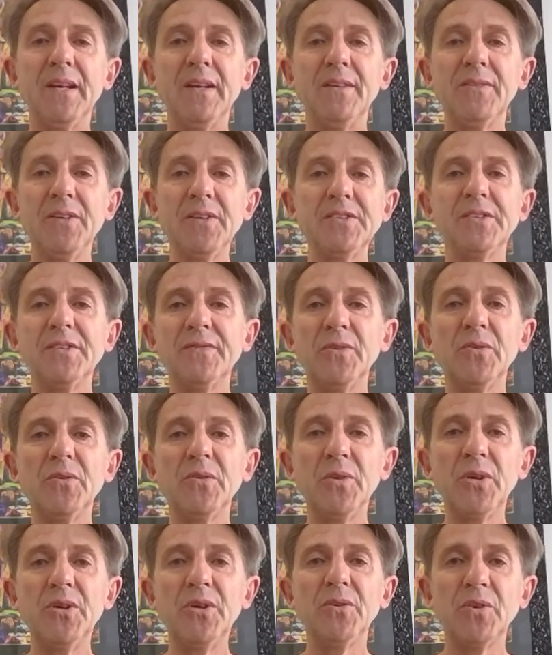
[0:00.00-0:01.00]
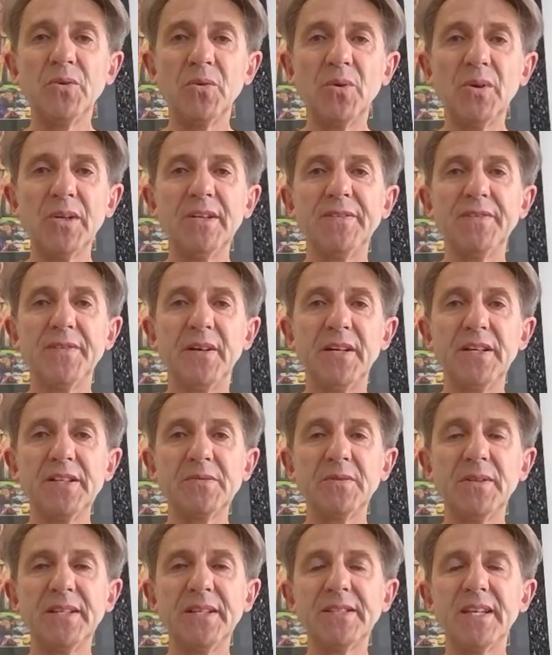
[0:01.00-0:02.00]
First of all, who qualifies?
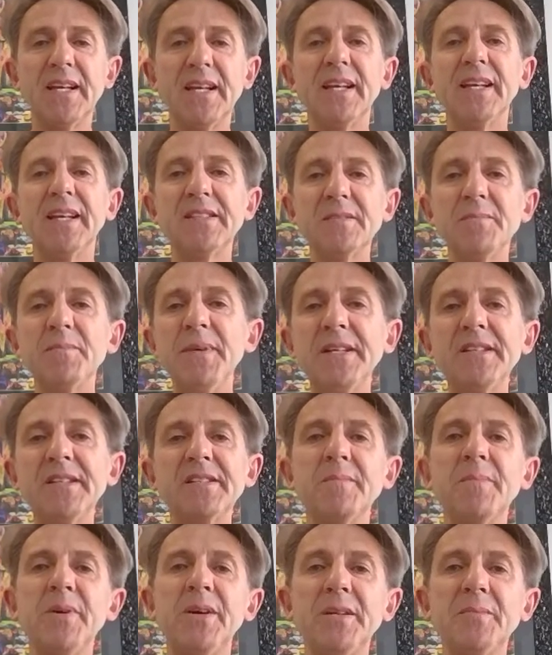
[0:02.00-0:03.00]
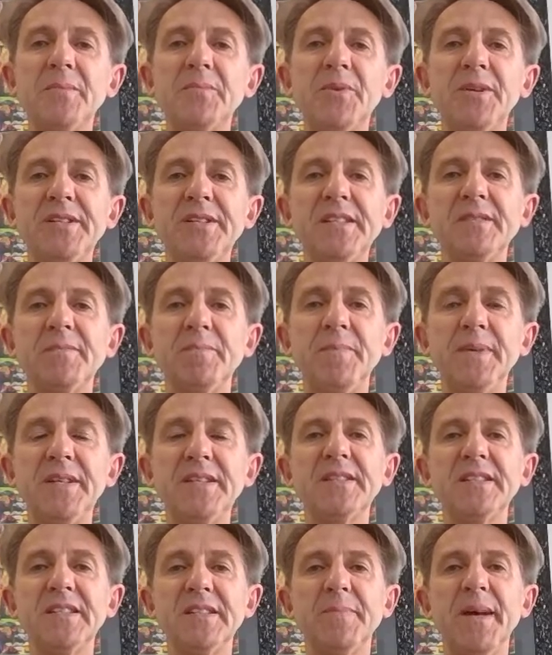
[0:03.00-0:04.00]
Well, it's administered by the British
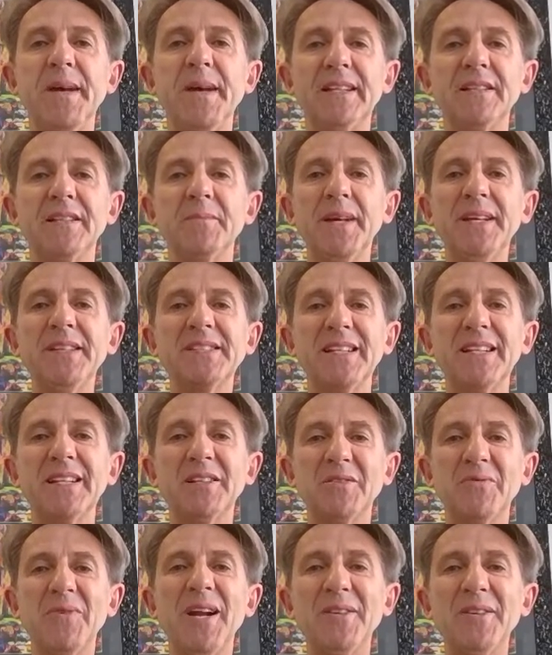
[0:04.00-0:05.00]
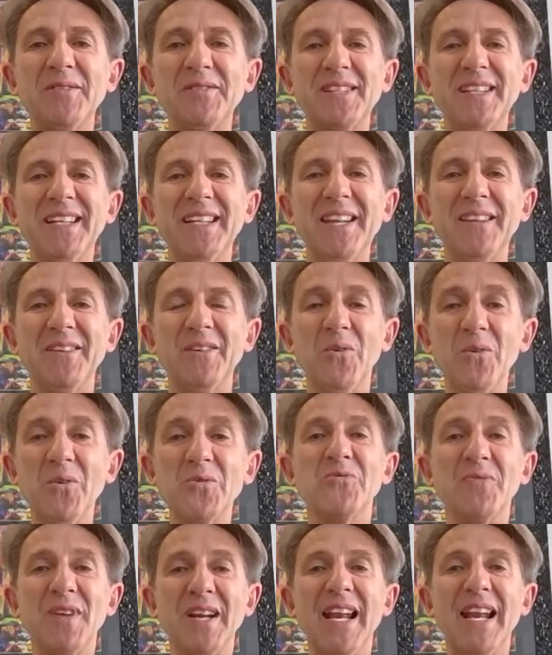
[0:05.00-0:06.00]
Business Bank that basically corrals together
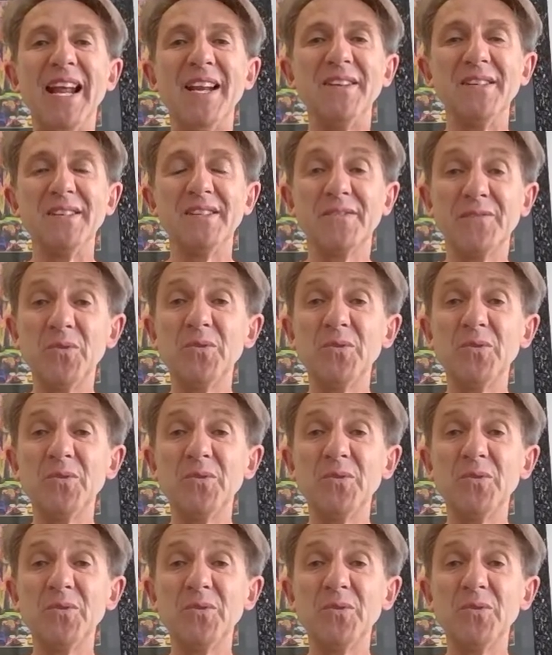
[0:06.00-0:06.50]
ordinary lenders.